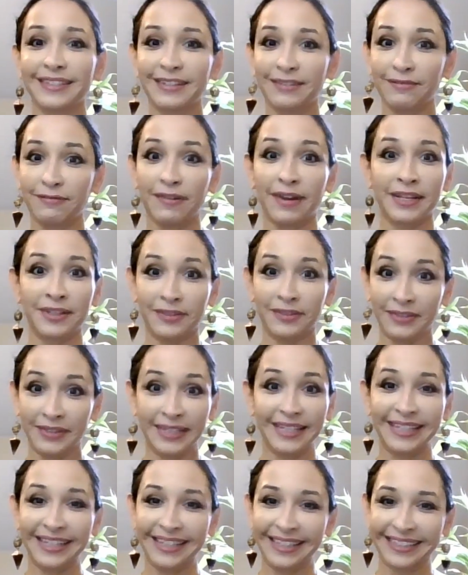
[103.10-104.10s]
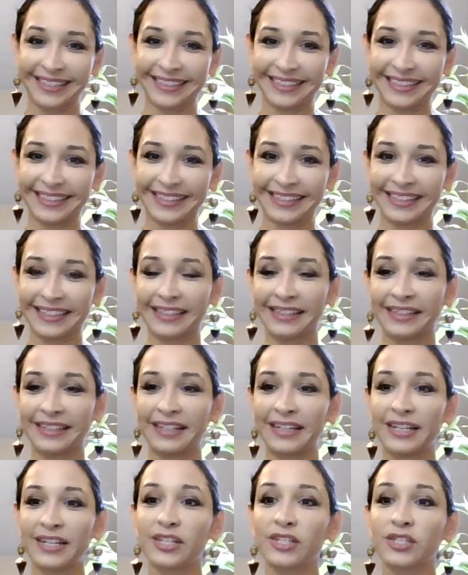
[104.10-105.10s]
finally.
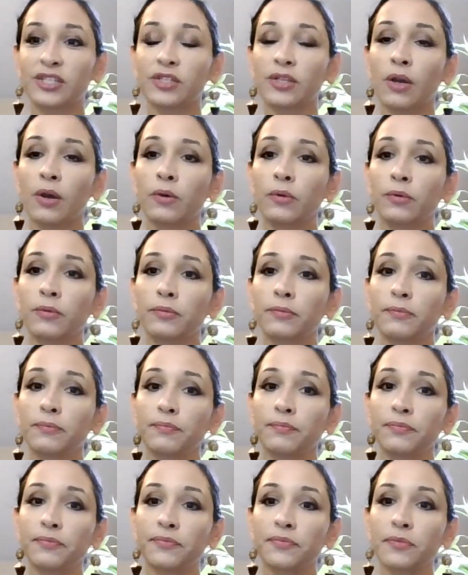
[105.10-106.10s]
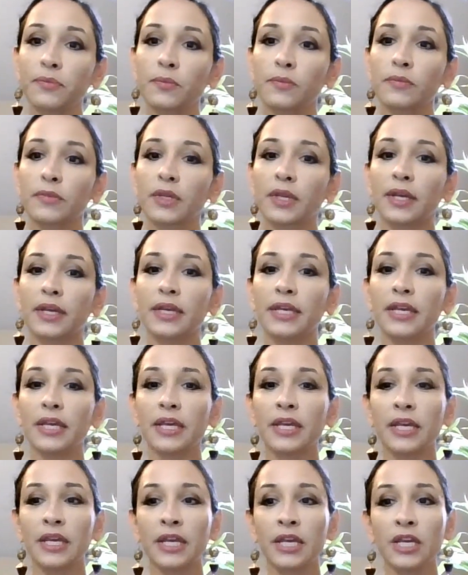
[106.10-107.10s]
So
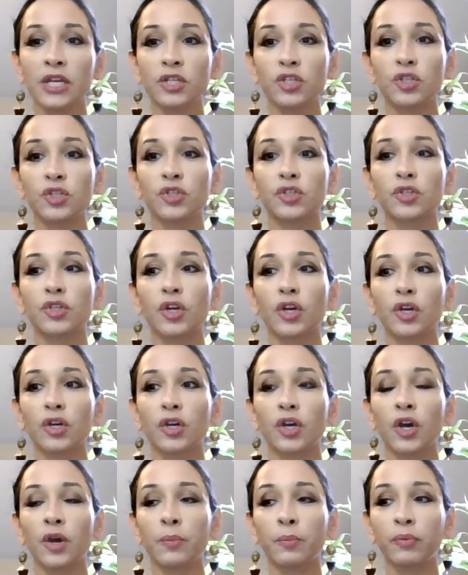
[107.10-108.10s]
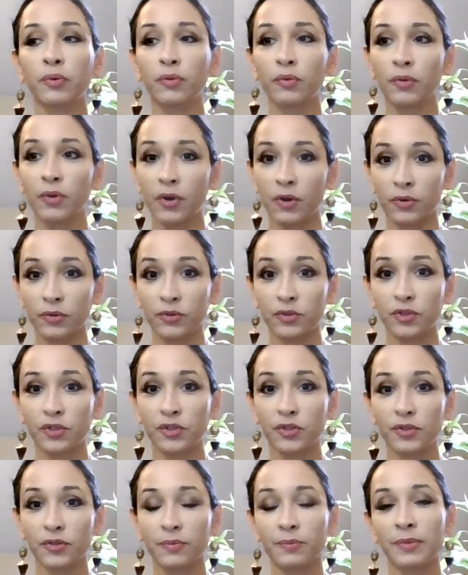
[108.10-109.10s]
each
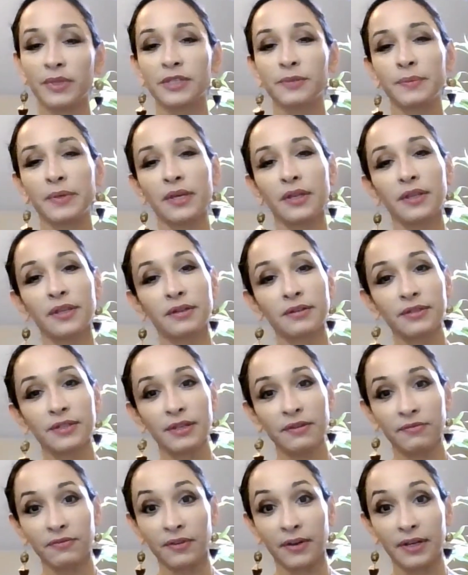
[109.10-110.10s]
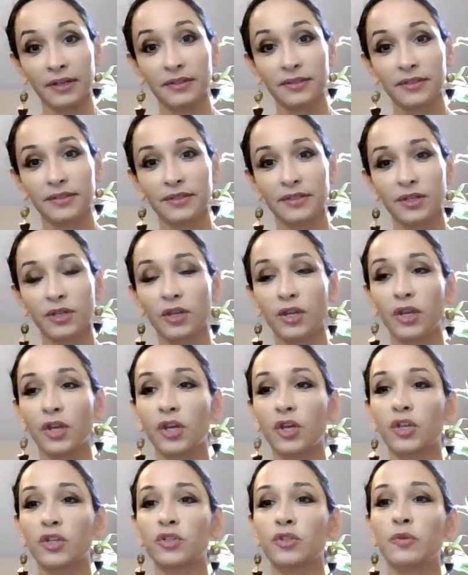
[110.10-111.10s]
approach must be a little different
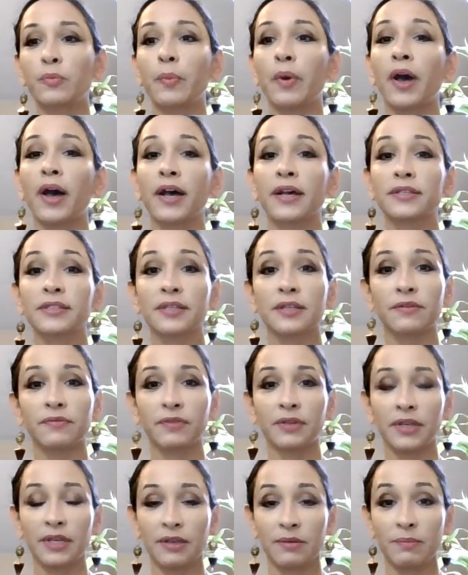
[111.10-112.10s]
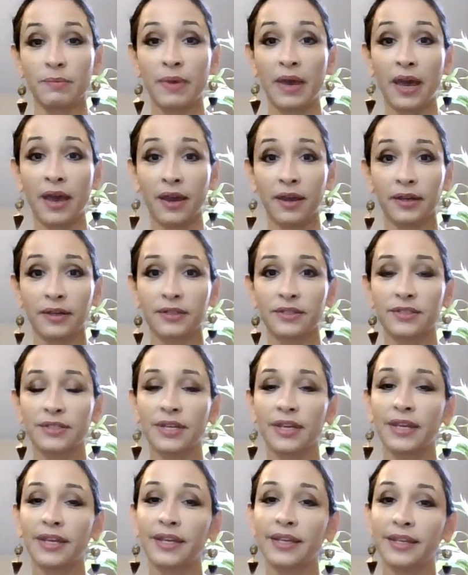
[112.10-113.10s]
to positively impact
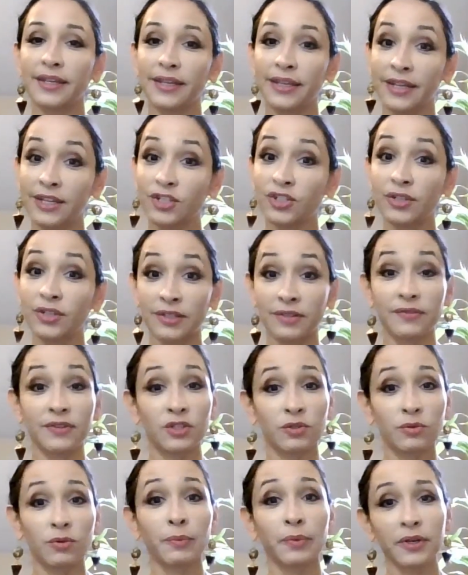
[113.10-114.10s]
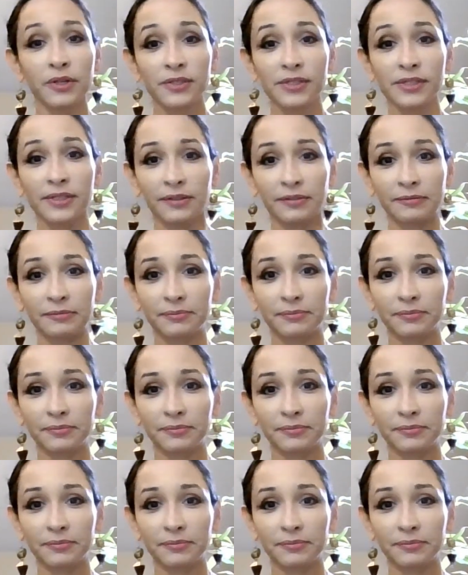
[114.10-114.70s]
each individual person.